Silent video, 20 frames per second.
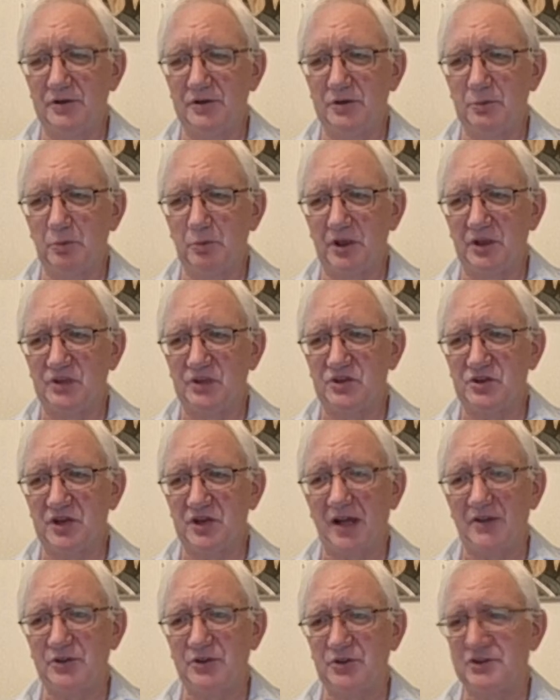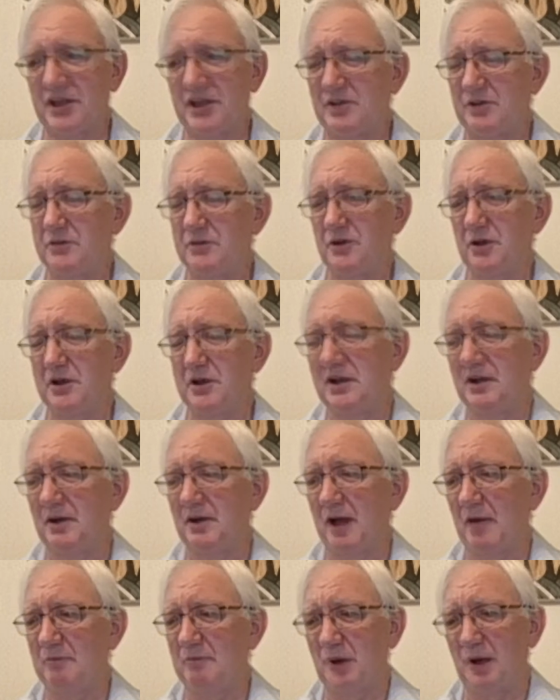under which, as you say, not
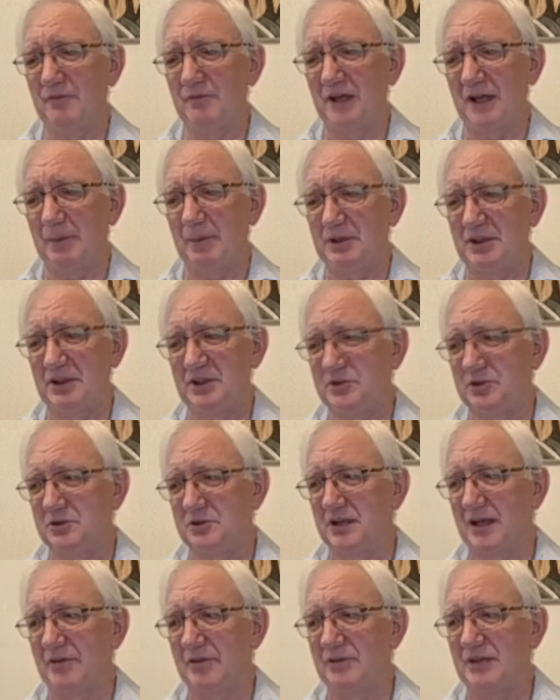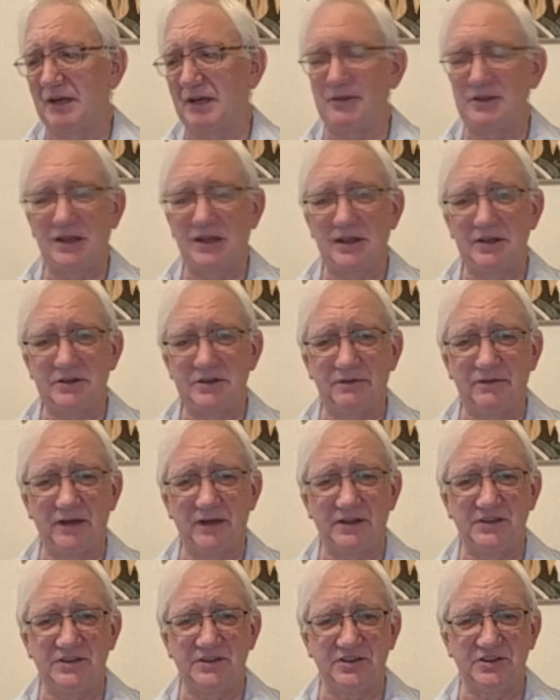only are the Lebanese not allowed to have any air
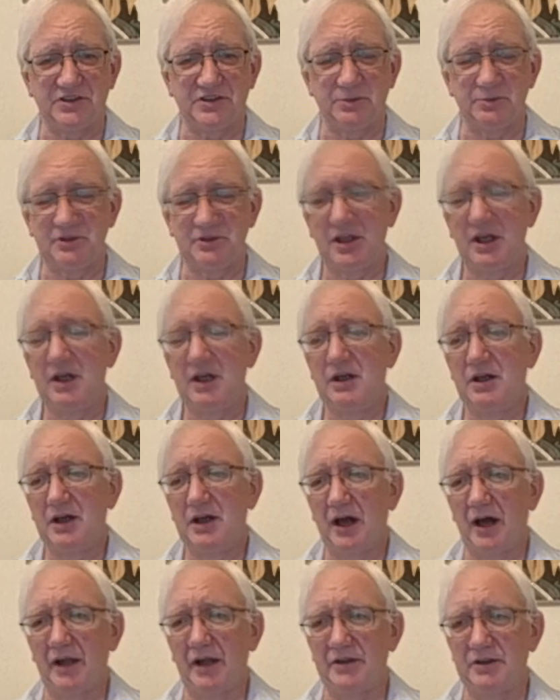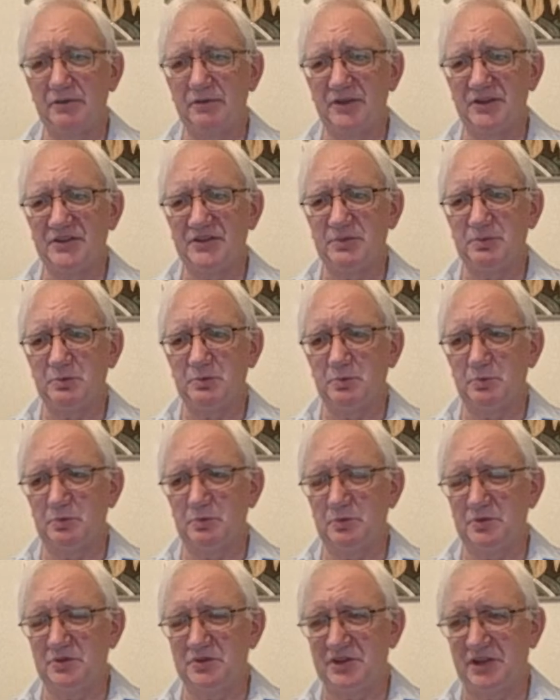defense systems, under this
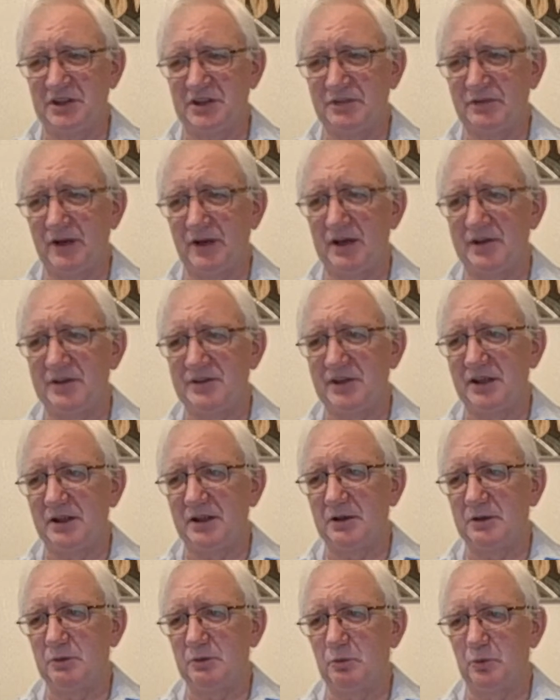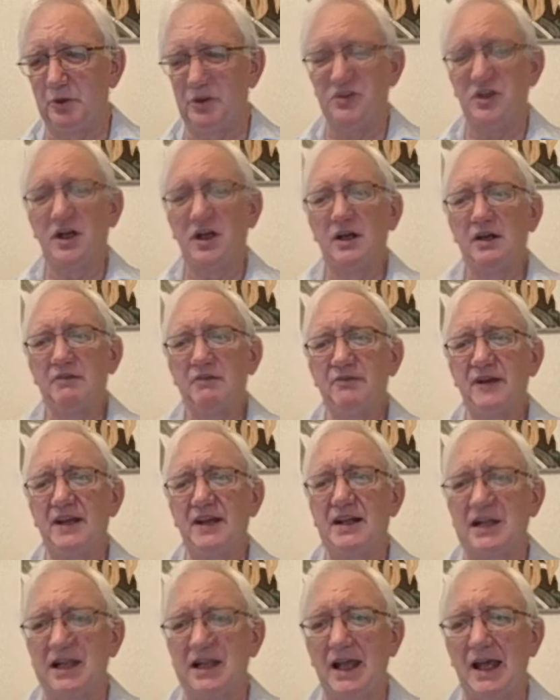ceasefire deal, which
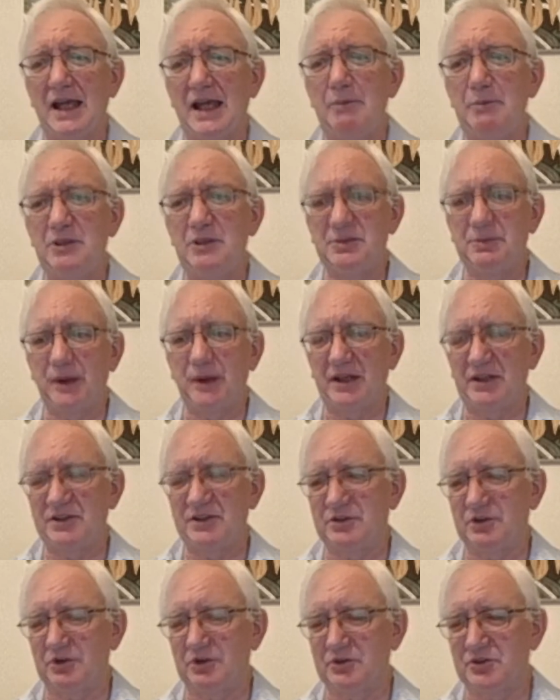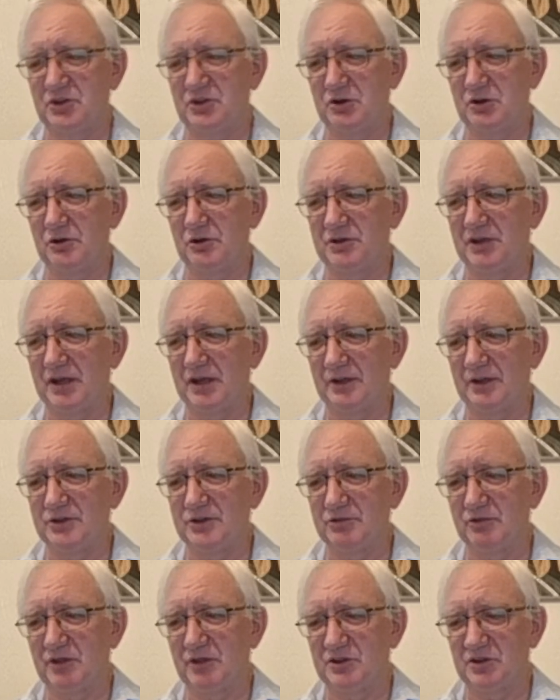they claim is based on Security
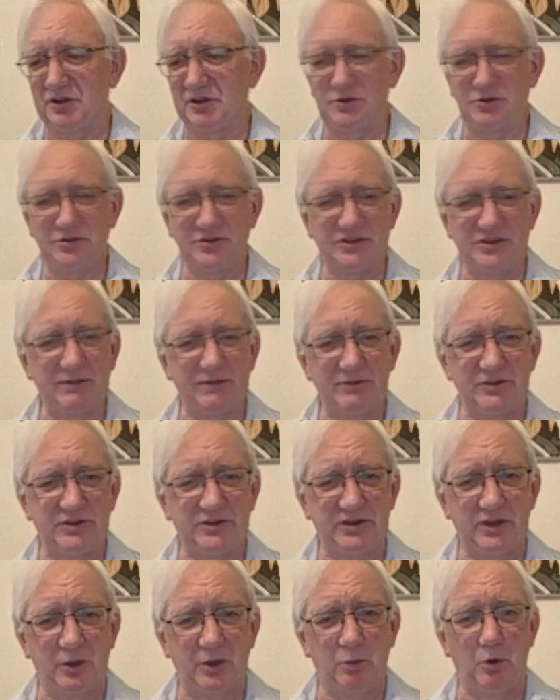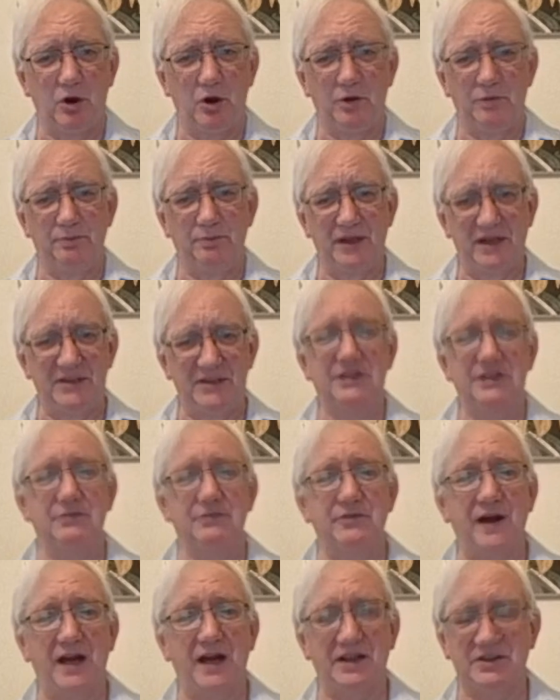Council Resolution 1701, but
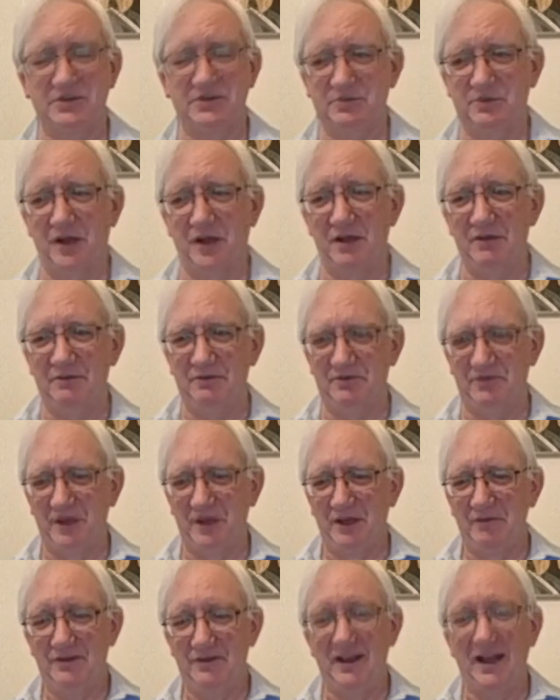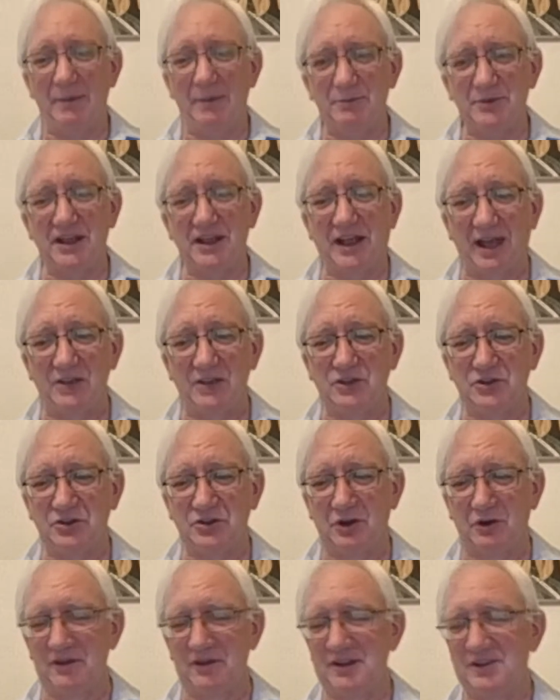is in fact the
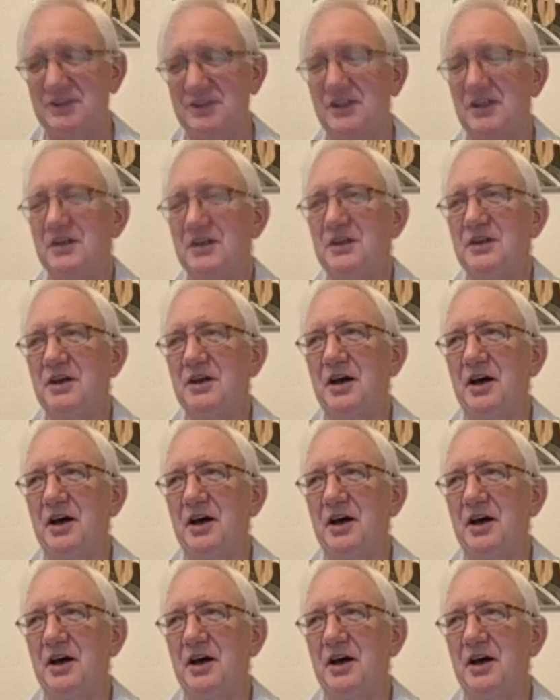abnegation of it.